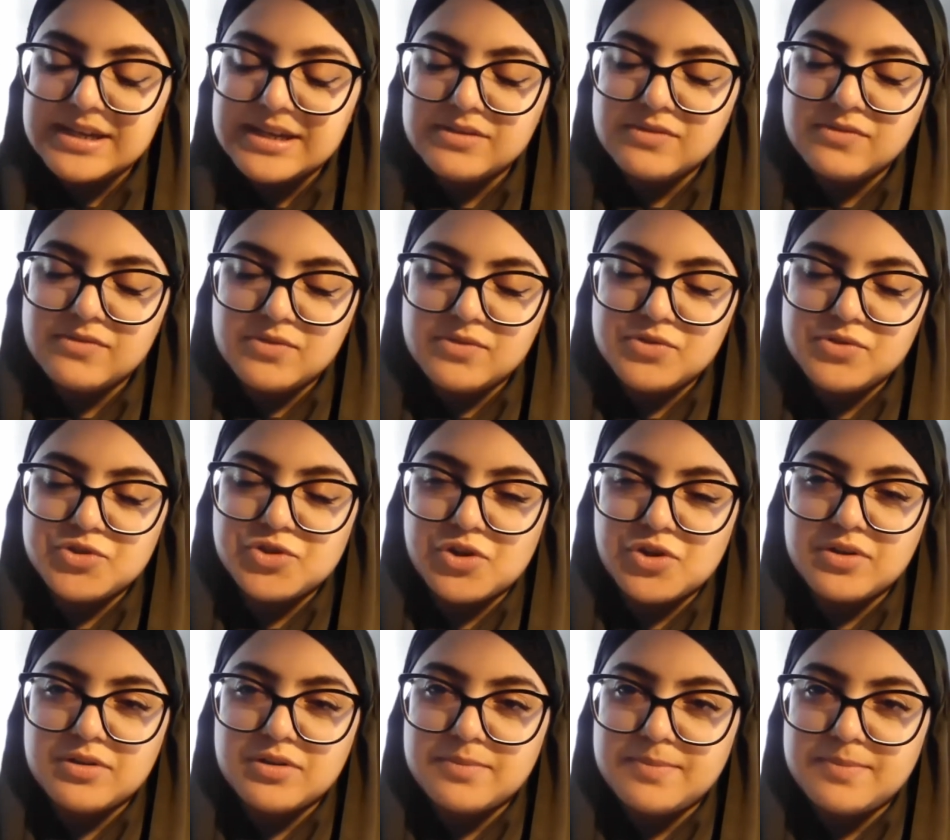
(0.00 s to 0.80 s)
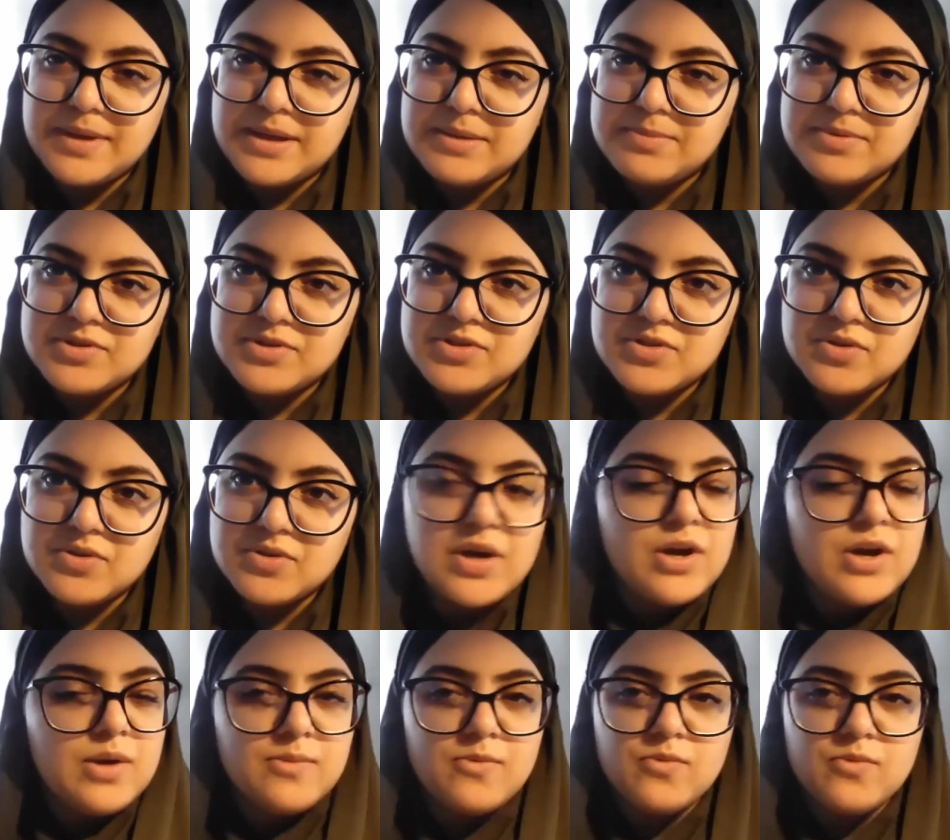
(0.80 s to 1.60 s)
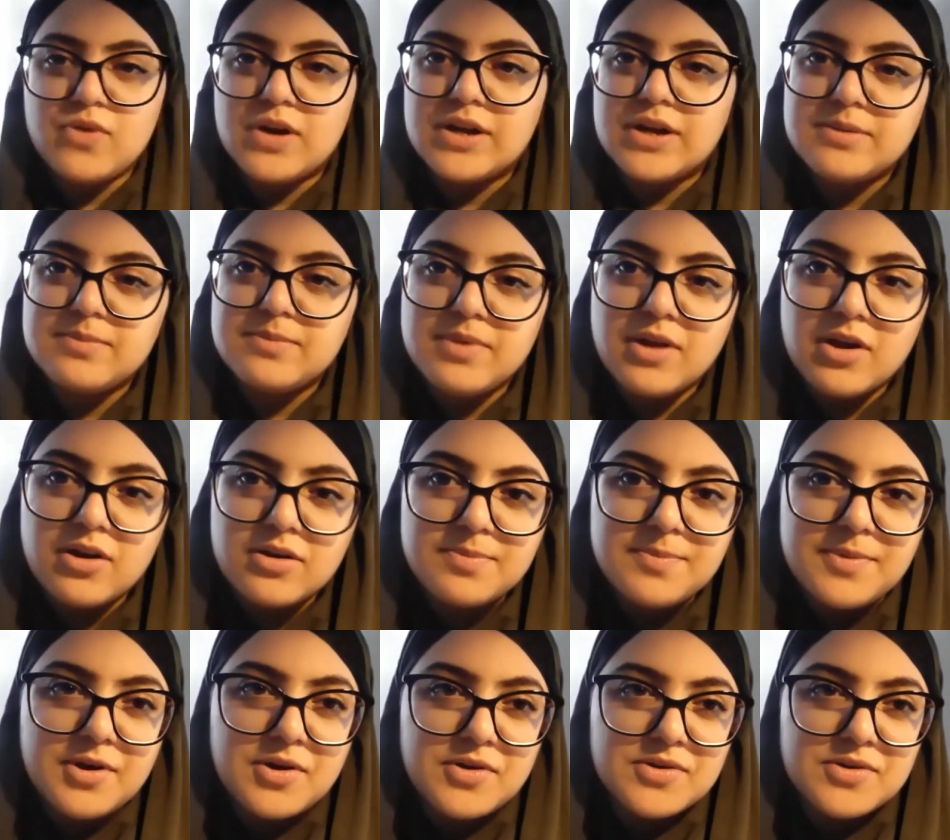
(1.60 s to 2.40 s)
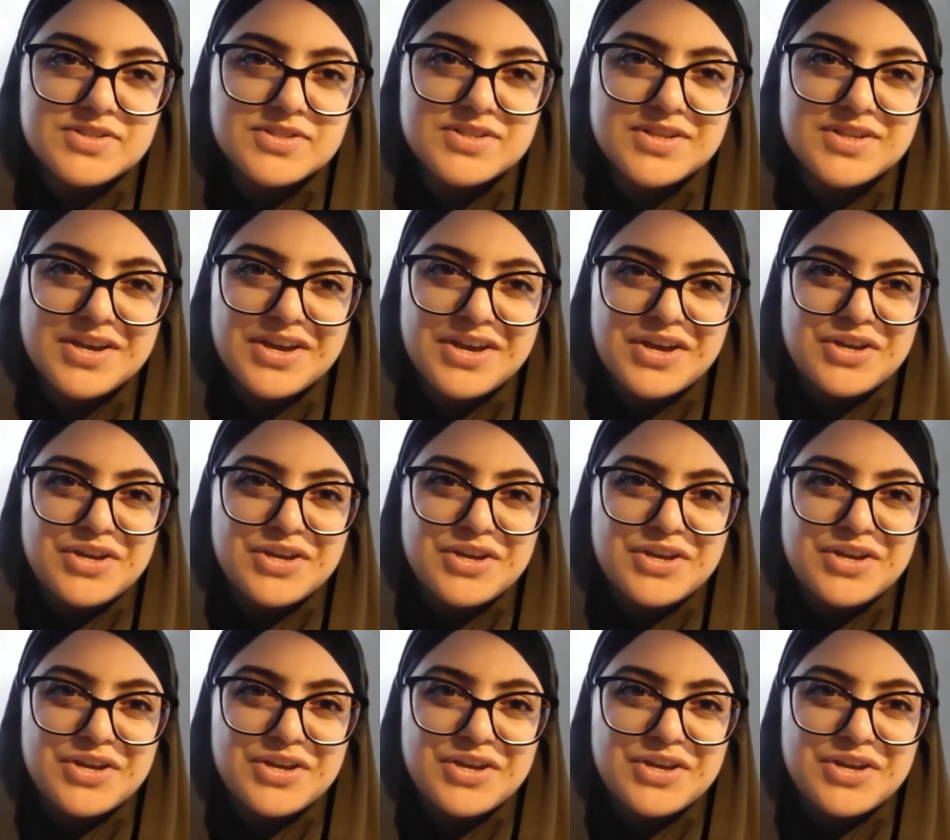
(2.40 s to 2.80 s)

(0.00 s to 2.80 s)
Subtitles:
a full journal paper to, write a blog post.